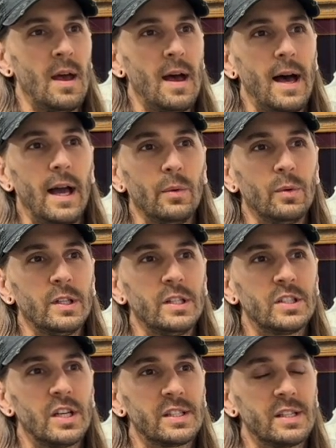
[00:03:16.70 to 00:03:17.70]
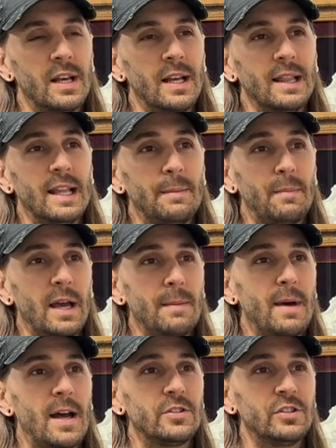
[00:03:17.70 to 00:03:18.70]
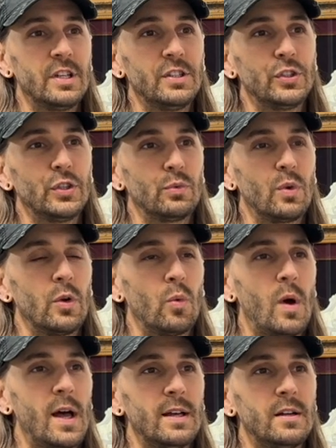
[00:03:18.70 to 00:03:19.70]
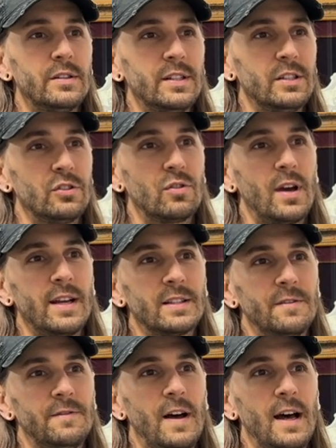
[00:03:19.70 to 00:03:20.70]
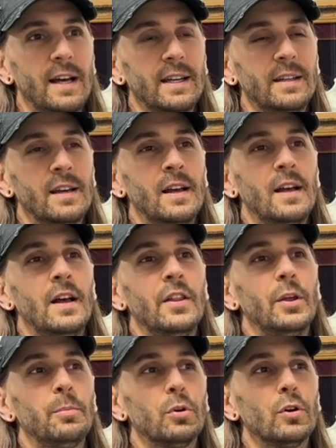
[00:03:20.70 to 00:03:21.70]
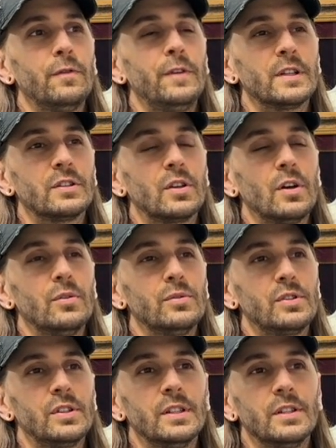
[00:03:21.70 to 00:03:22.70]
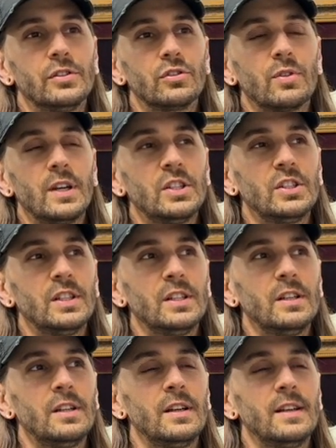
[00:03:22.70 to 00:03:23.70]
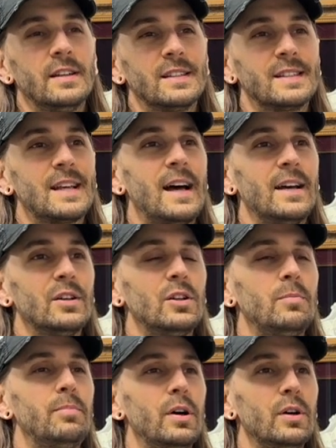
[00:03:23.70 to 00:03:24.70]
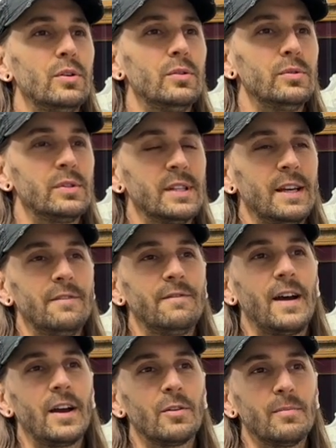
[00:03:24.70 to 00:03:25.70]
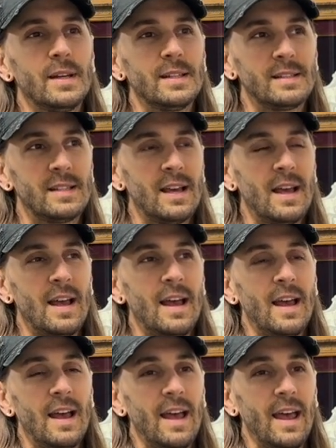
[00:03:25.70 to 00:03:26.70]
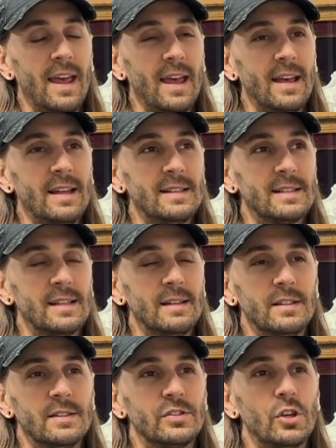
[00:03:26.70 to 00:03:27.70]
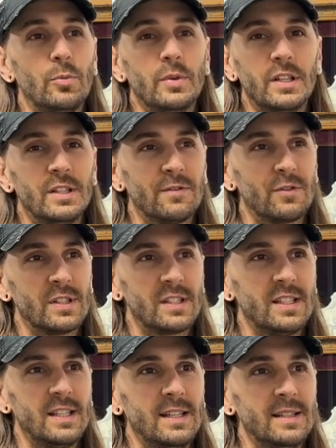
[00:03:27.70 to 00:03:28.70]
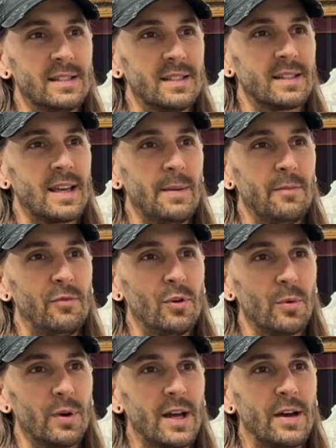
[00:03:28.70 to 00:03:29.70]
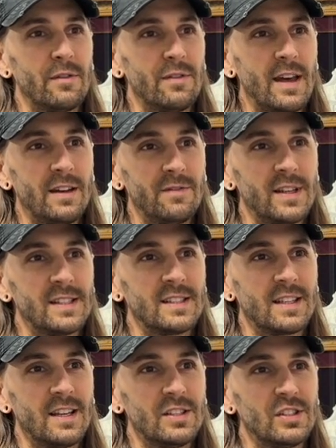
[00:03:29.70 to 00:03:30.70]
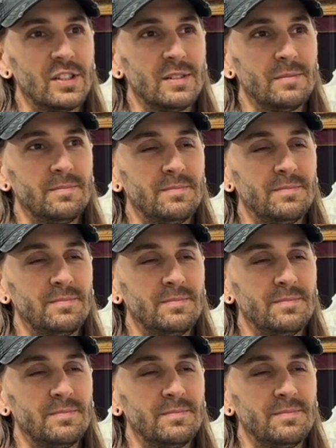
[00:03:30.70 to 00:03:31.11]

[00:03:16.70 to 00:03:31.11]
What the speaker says: I really just let my imagination run wild in trying to find the perfect Ghost illustration, style, pose, environment, and so many different scenes came forward out of that investigation.